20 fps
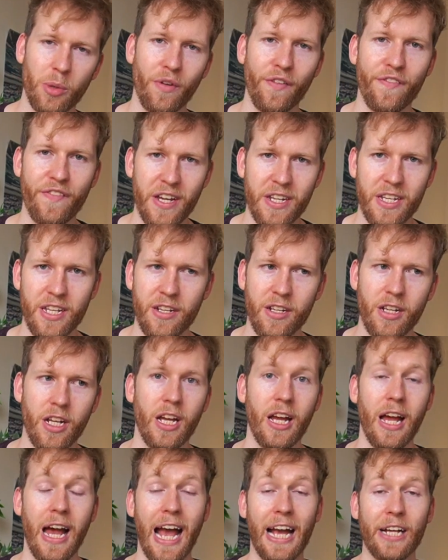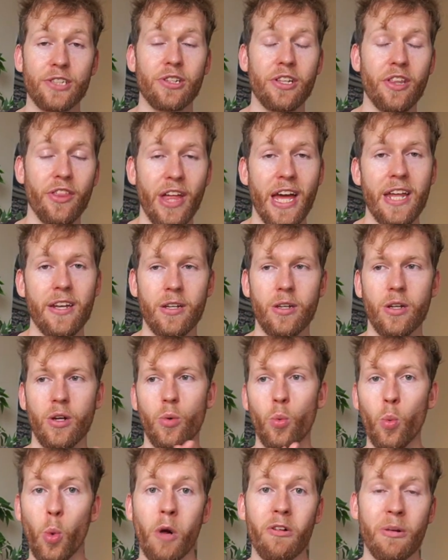that were fed in actually then
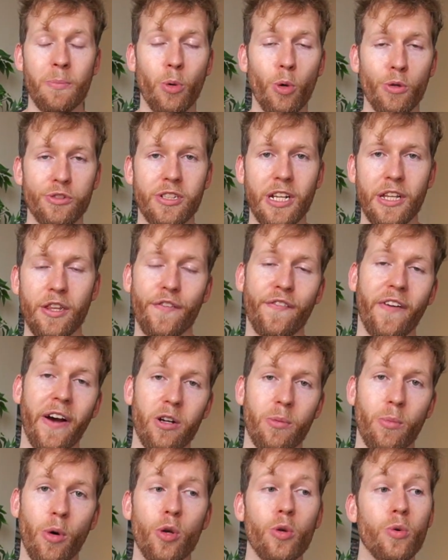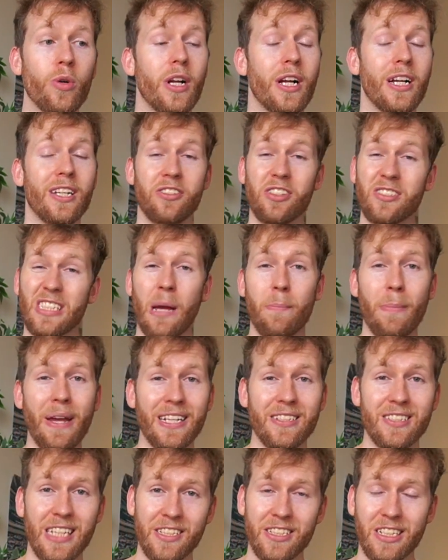were important in the final model? Does that
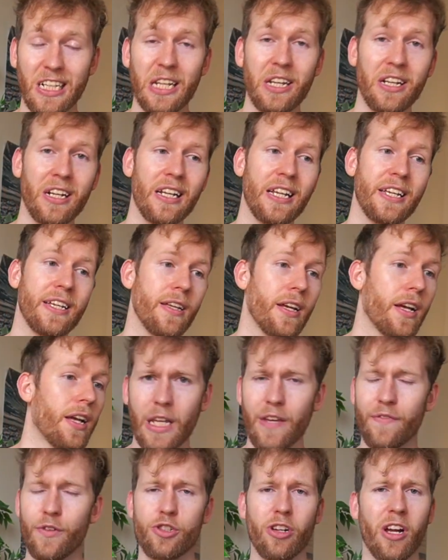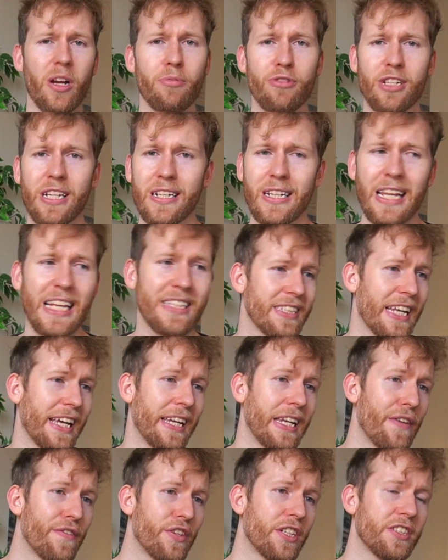make sense clinically? If you're trying to predict, say,
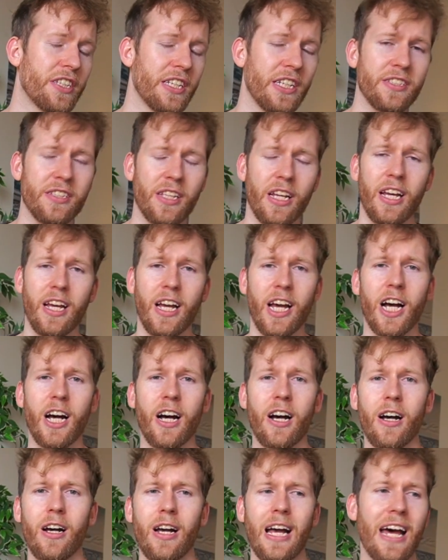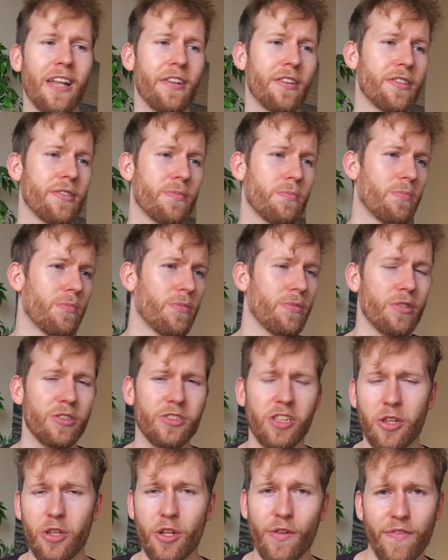liver disease and
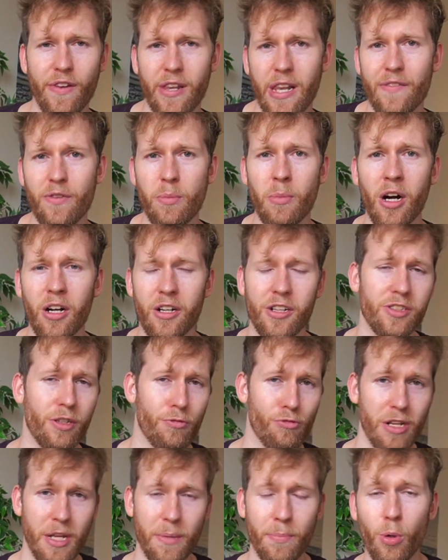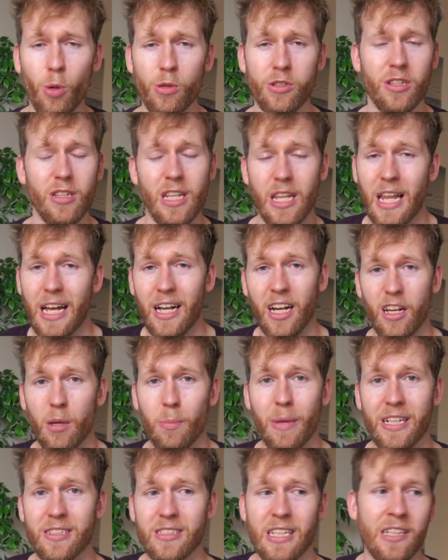certain of the liver markers are really important, then that kind
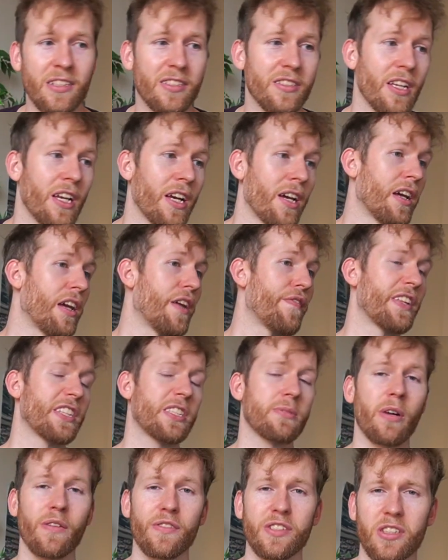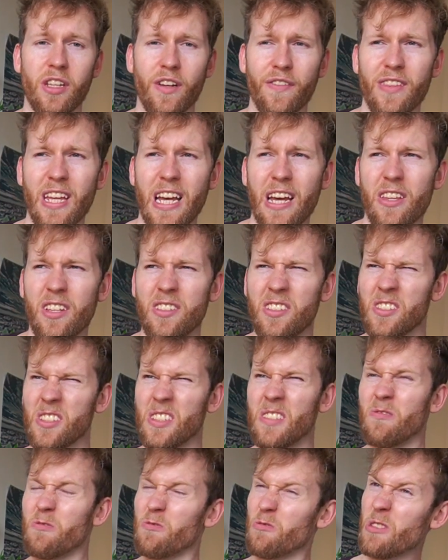of makes sense. If there's some other stuff there that
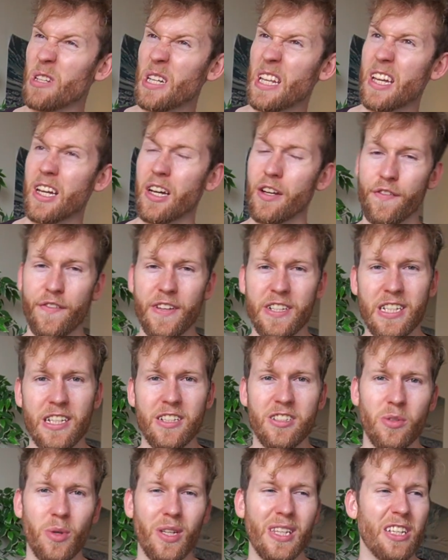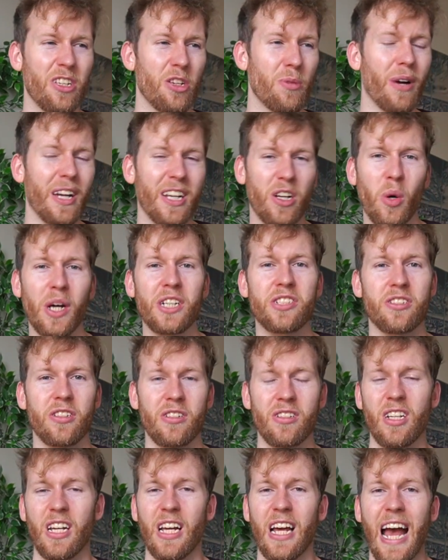doesn't really kind of fit into it, then you might
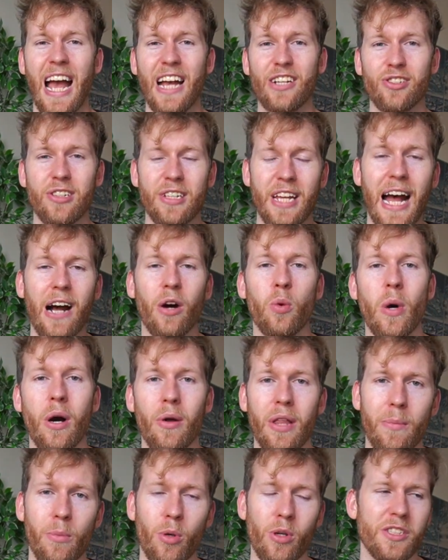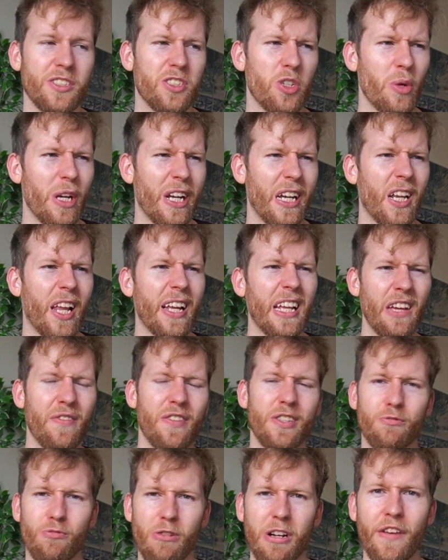question actually how well that model is doing and like
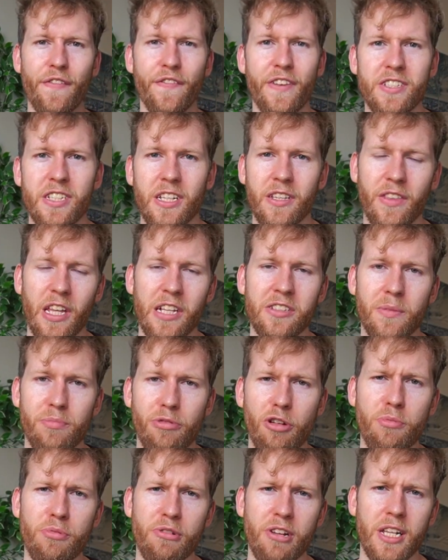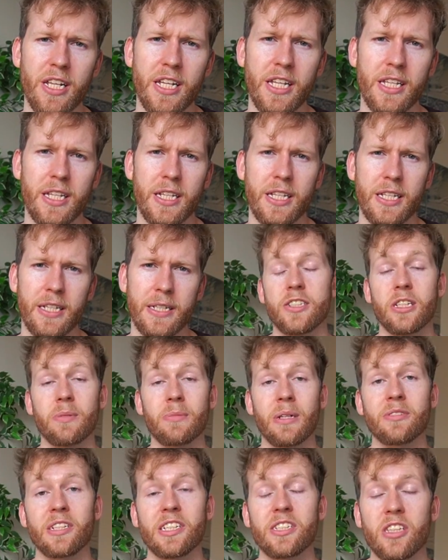if it's really fitting things appropriately.
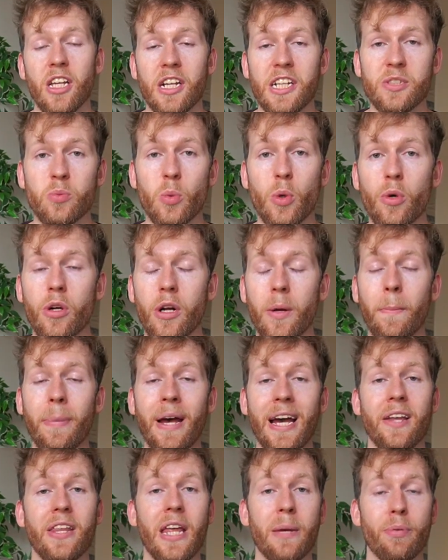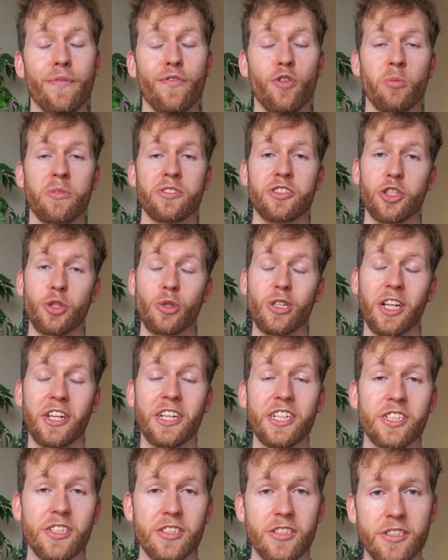Sometimes these studies will compare their performance to
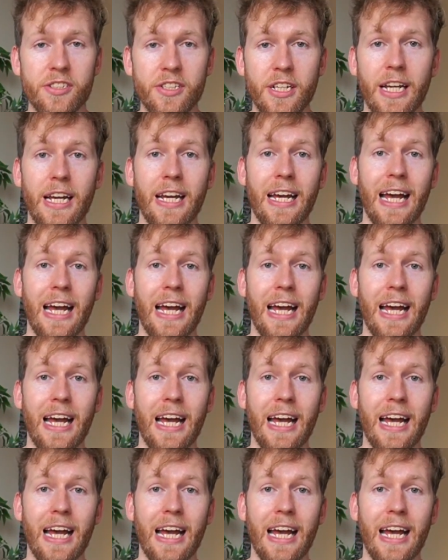clinicians,